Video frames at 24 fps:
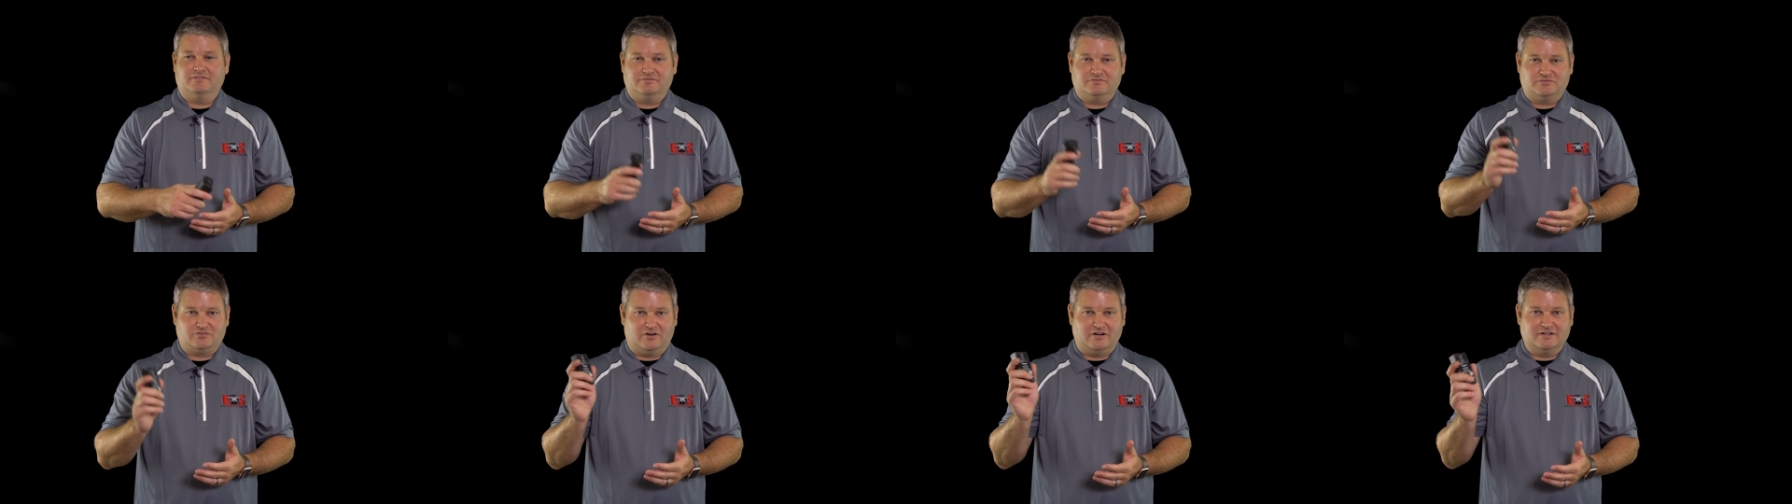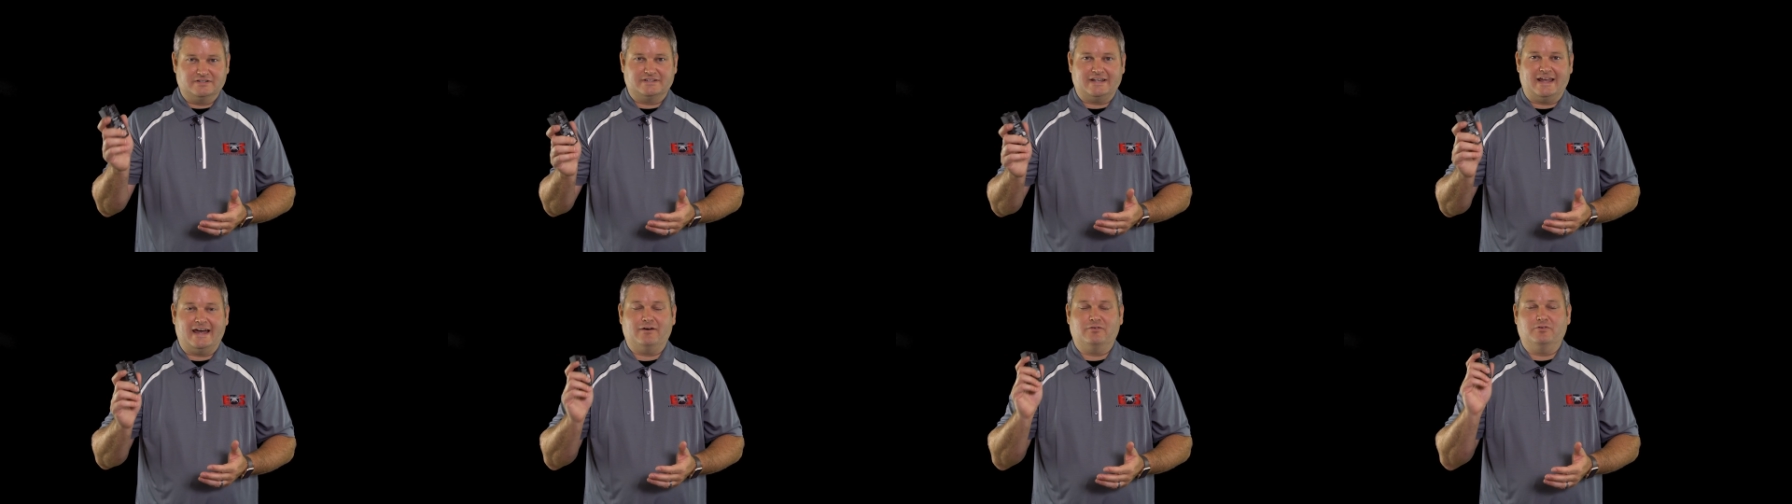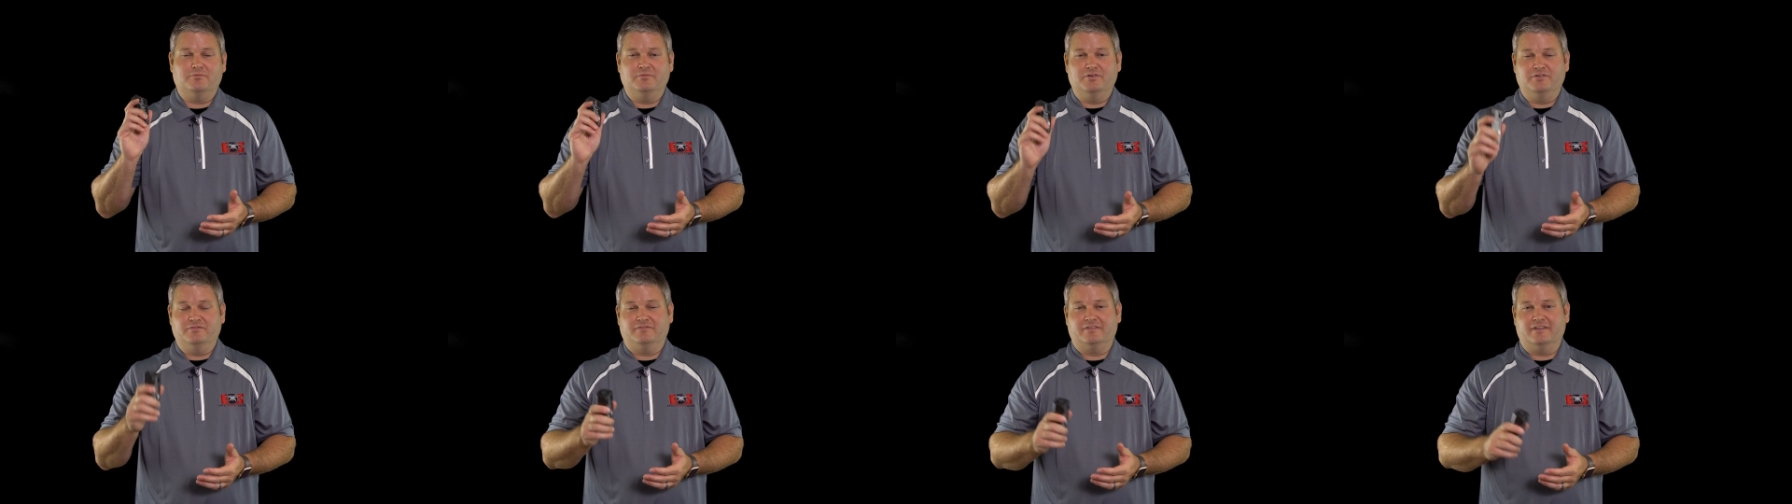Charge that
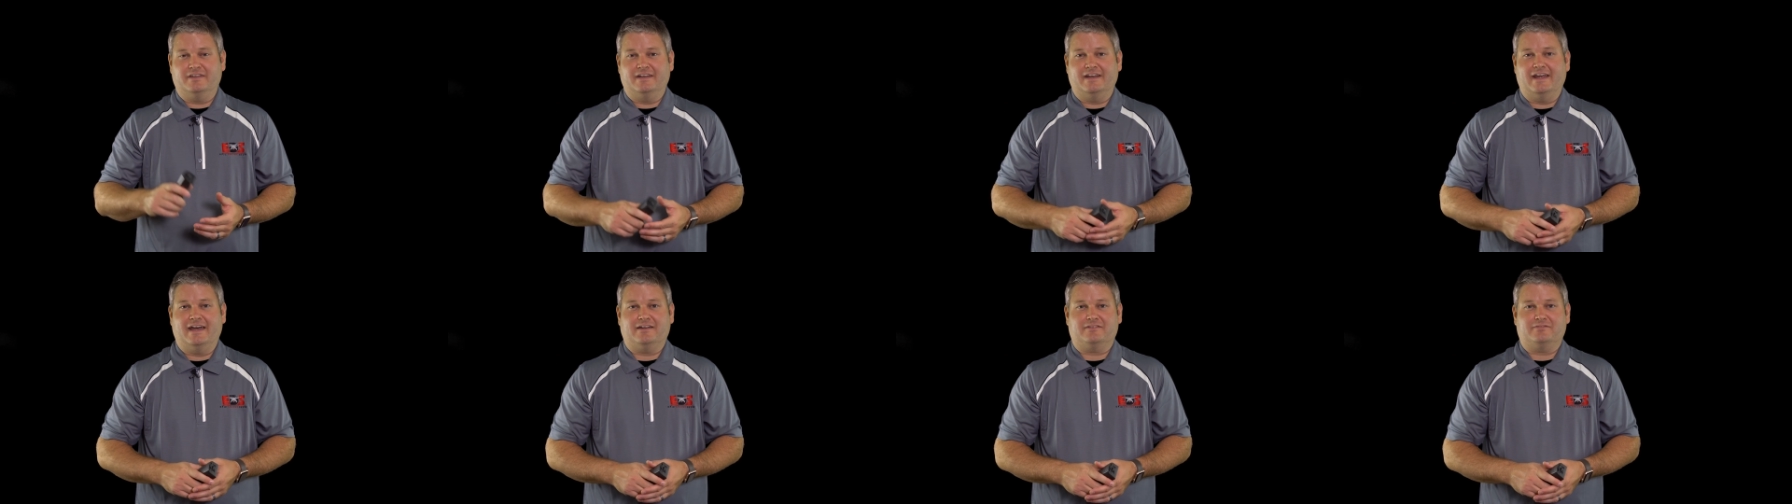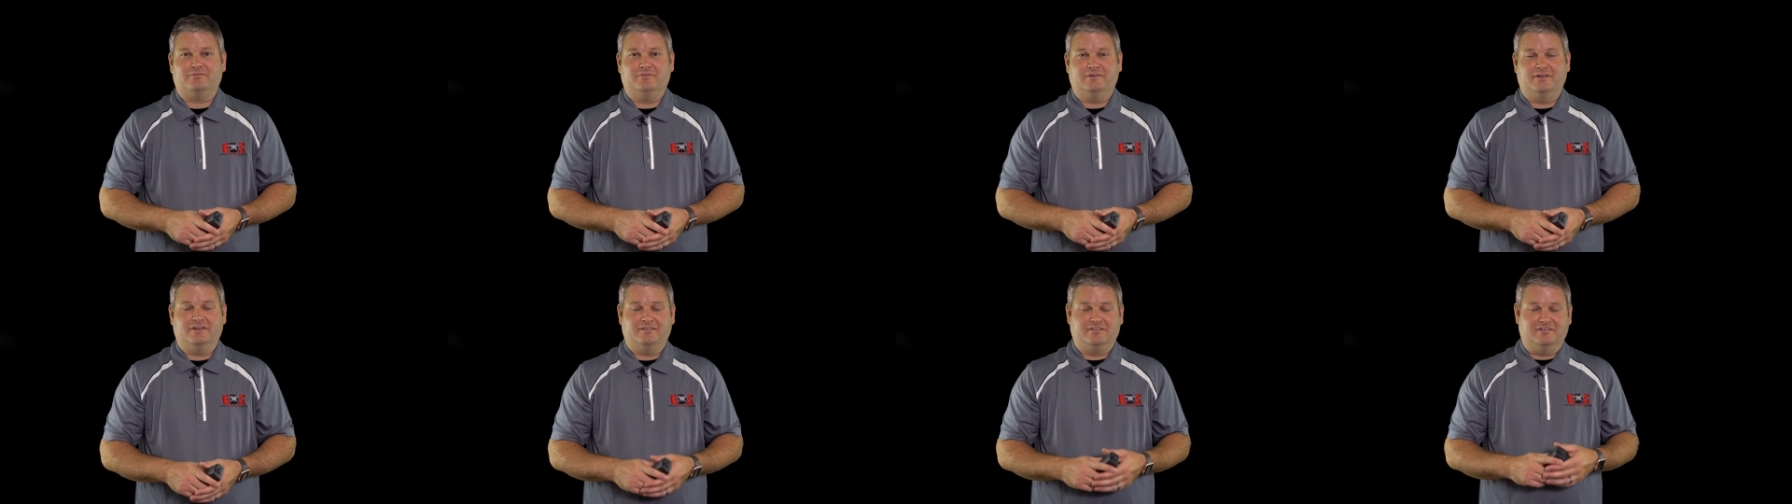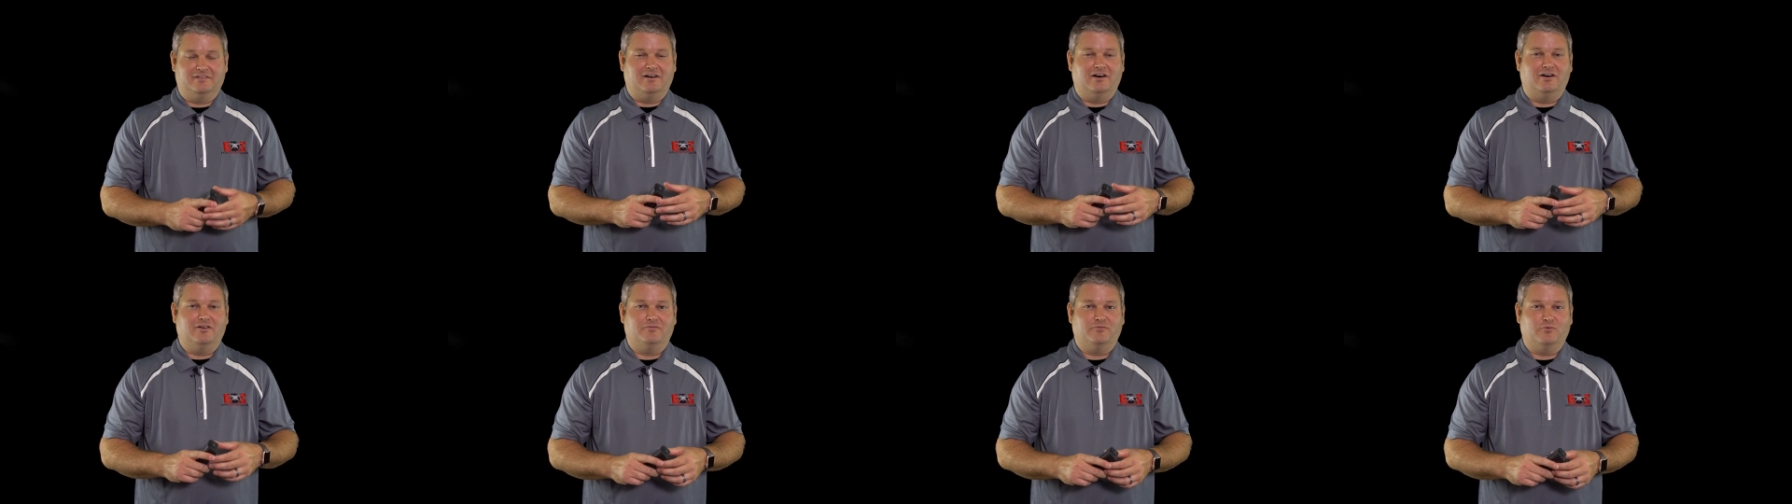one, move to the next one,
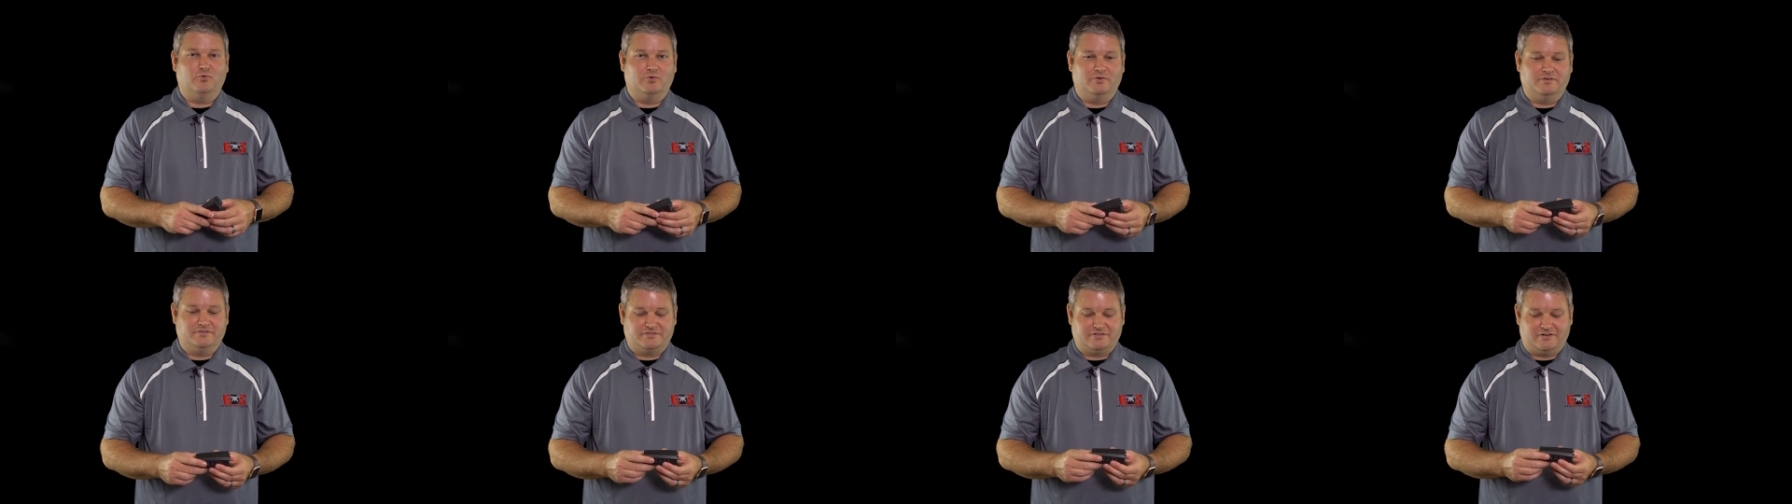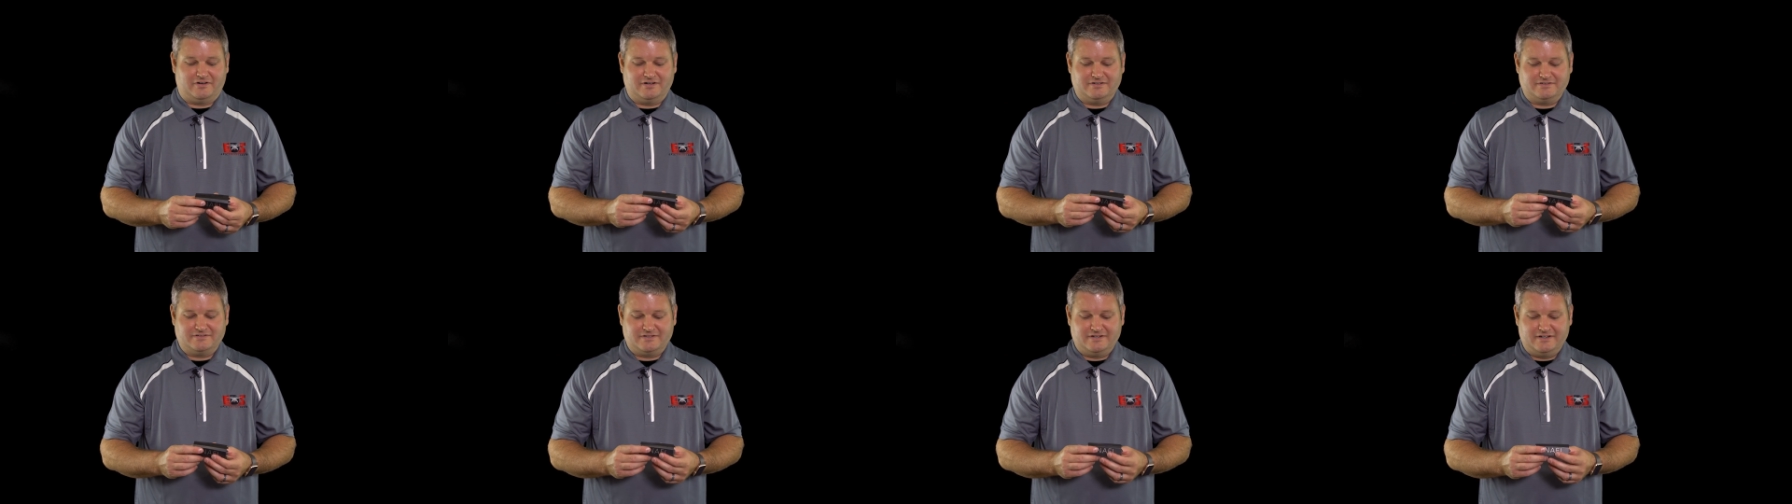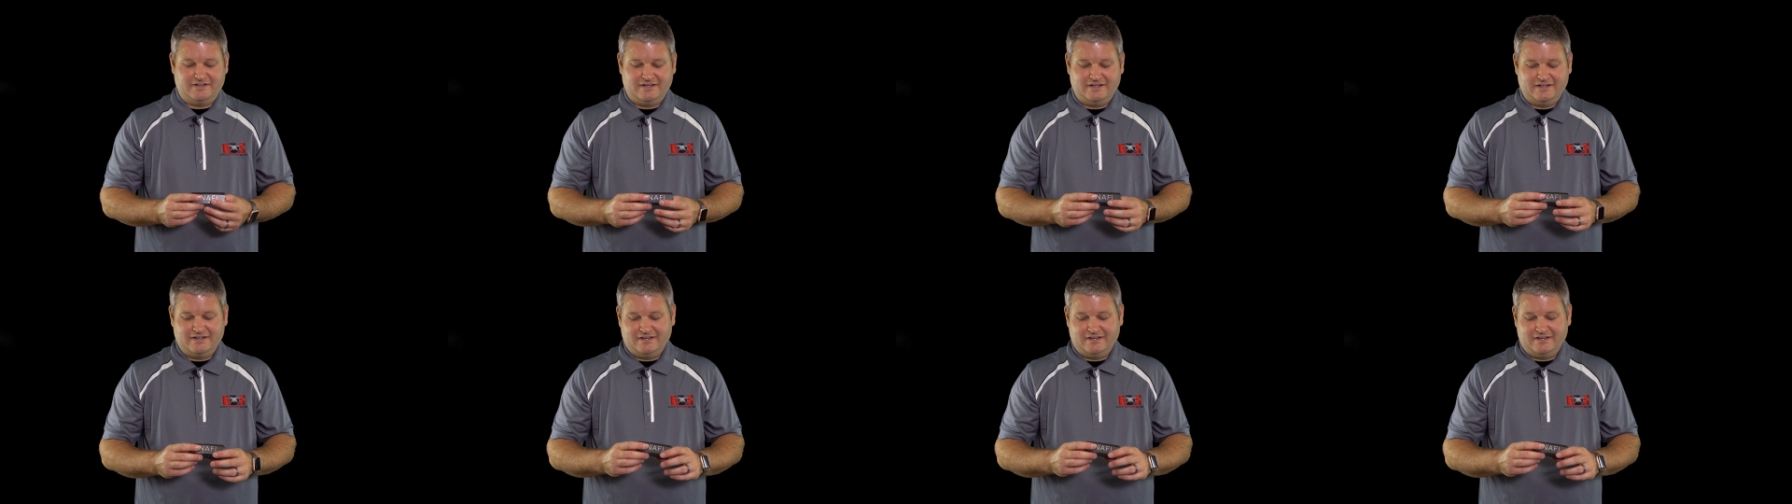until all 4 are charged.